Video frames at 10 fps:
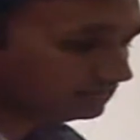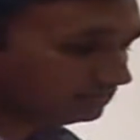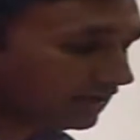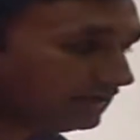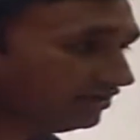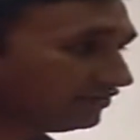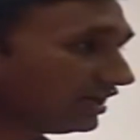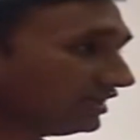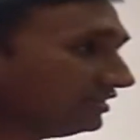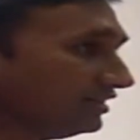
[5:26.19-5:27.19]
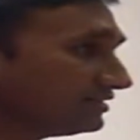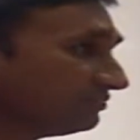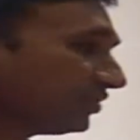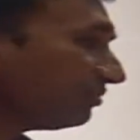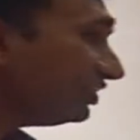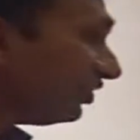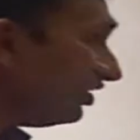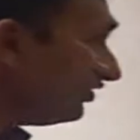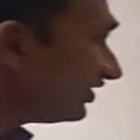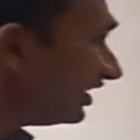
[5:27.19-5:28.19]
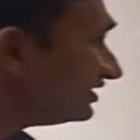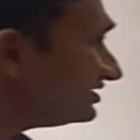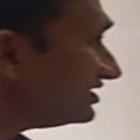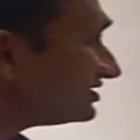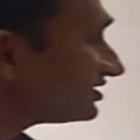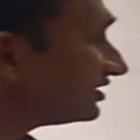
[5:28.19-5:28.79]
many of Gandhi's and probably all of Gandhiji's